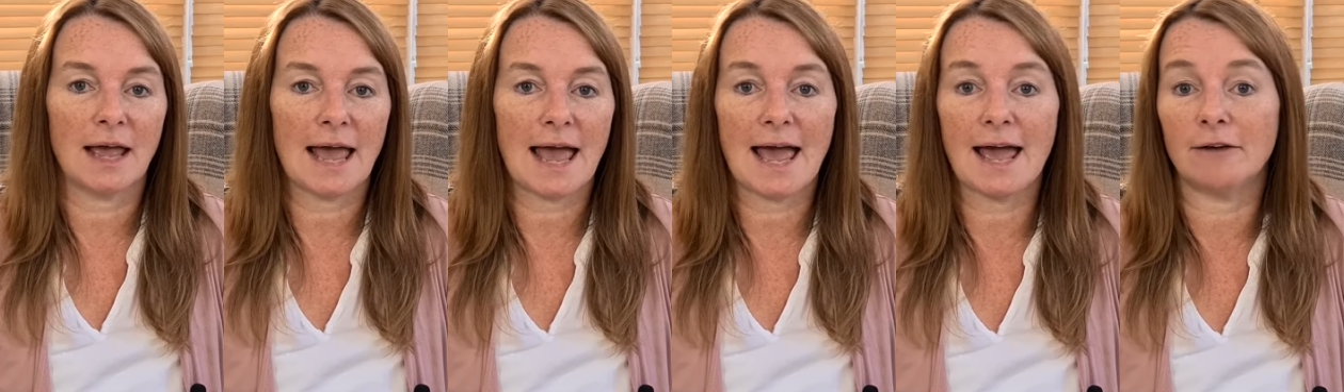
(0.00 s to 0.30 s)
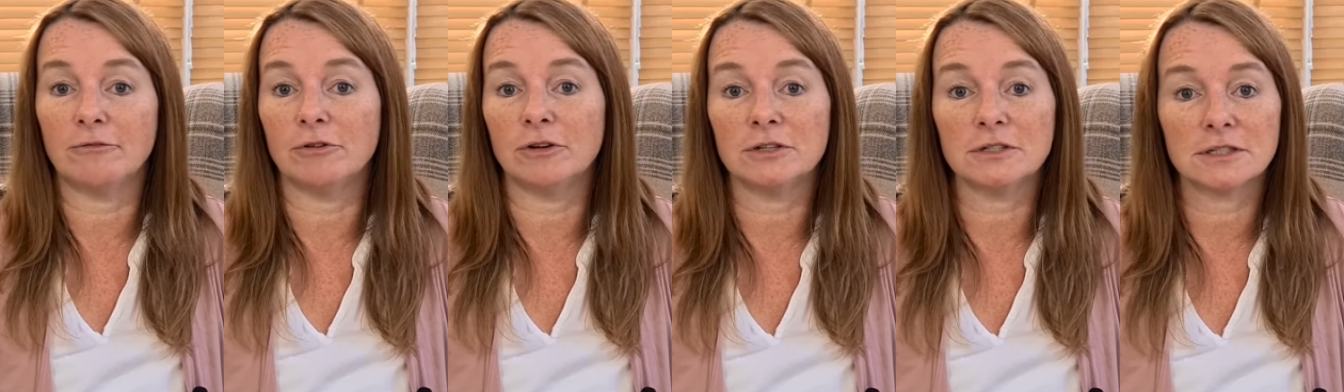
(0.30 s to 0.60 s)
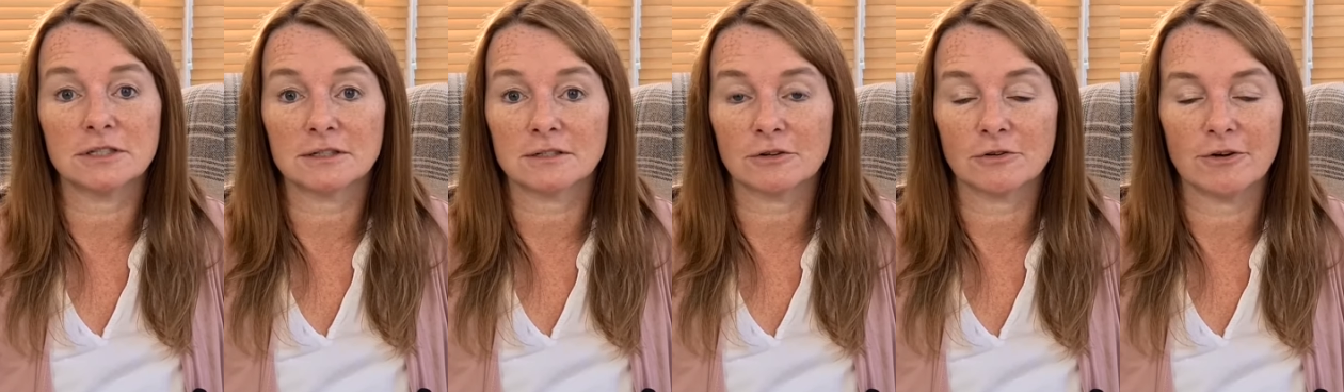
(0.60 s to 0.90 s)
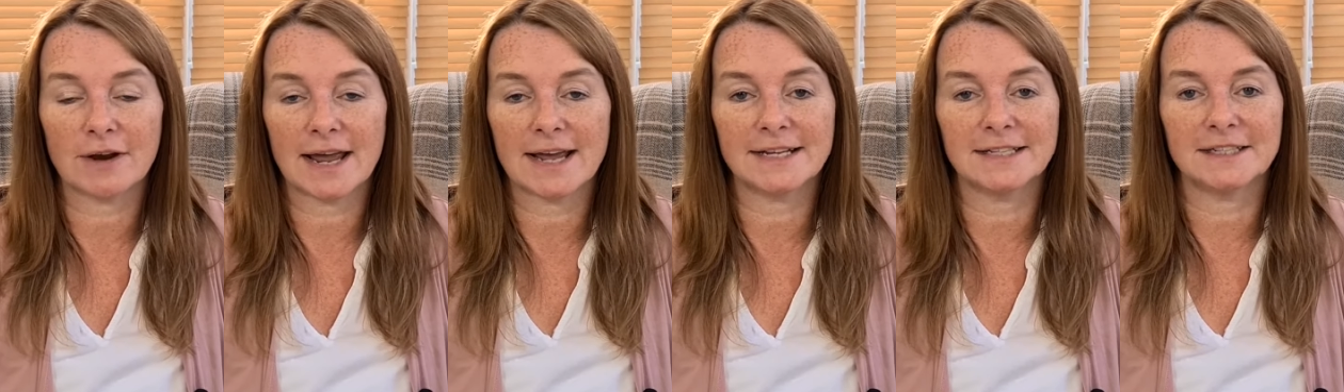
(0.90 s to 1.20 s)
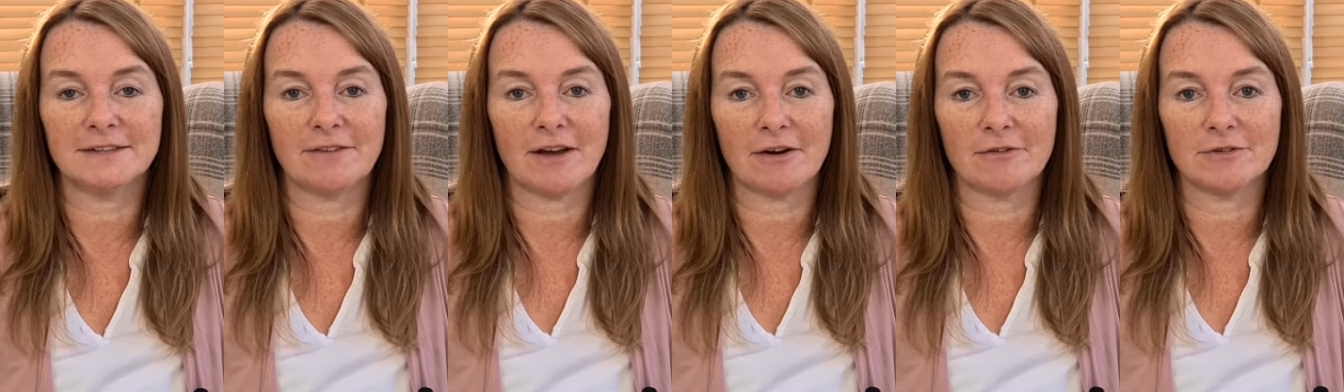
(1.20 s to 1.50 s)
errors,
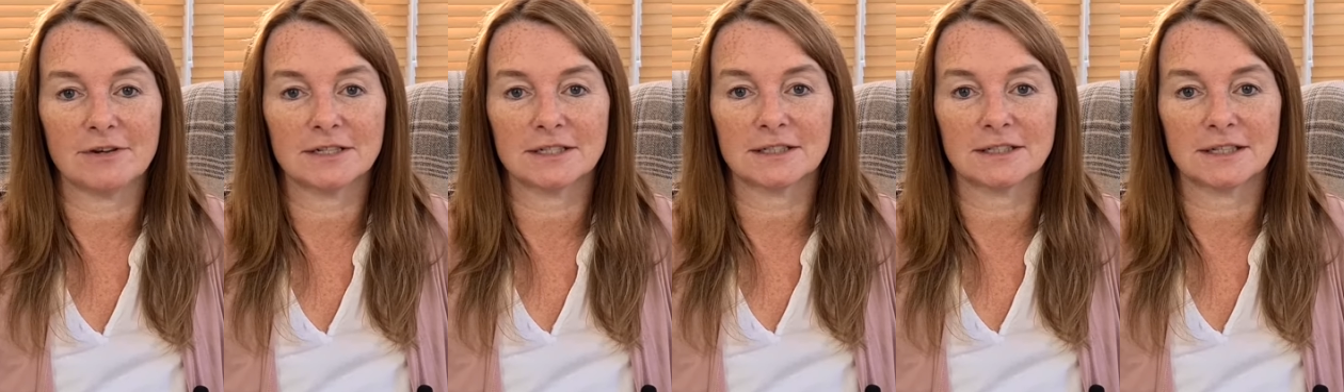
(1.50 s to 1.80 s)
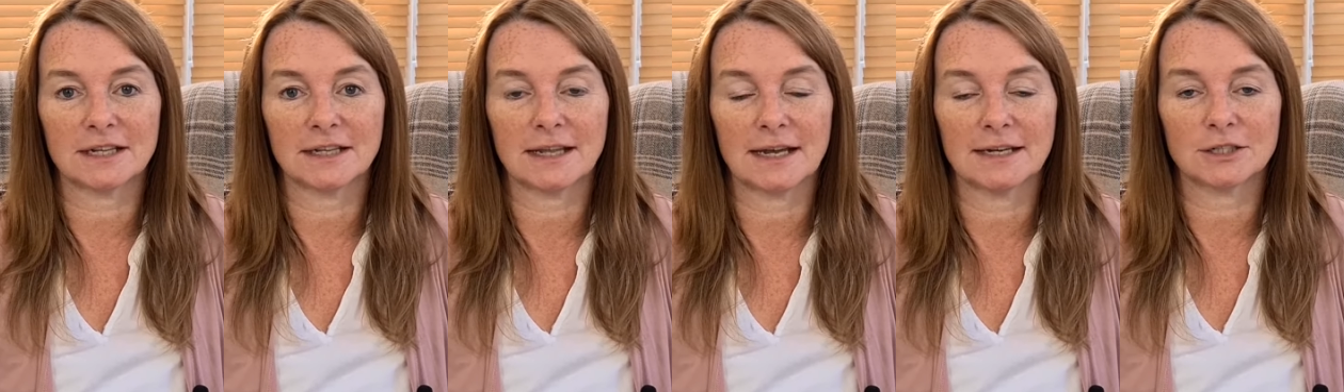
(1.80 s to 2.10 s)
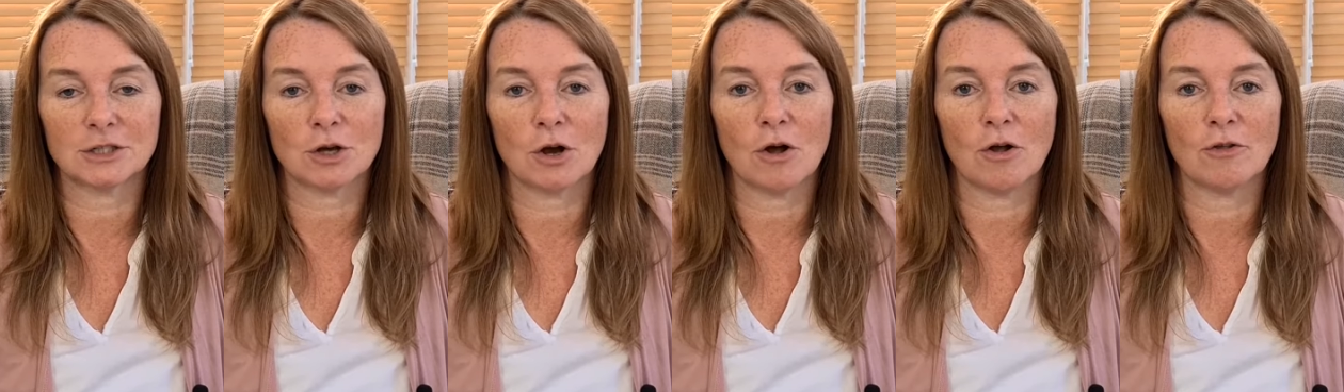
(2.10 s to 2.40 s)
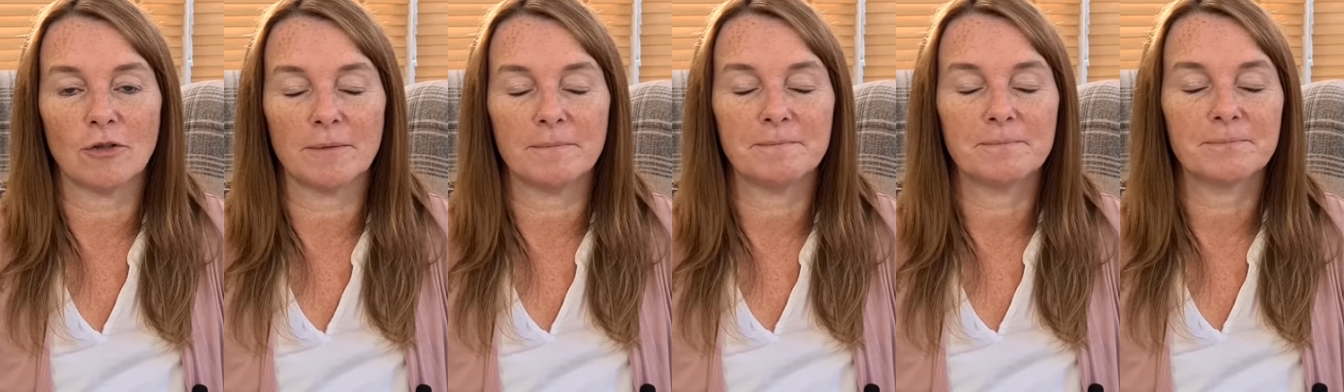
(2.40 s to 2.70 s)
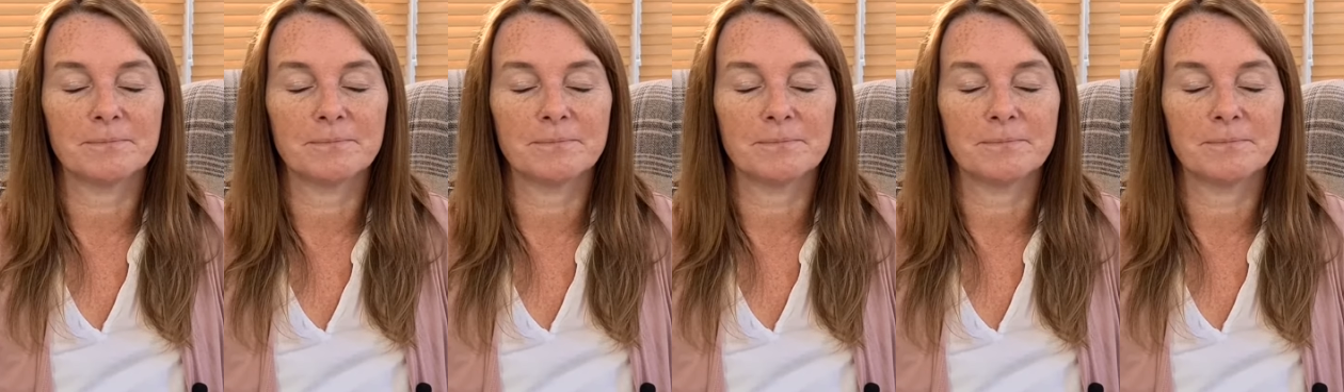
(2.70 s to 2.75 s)
creative errors I like to call them,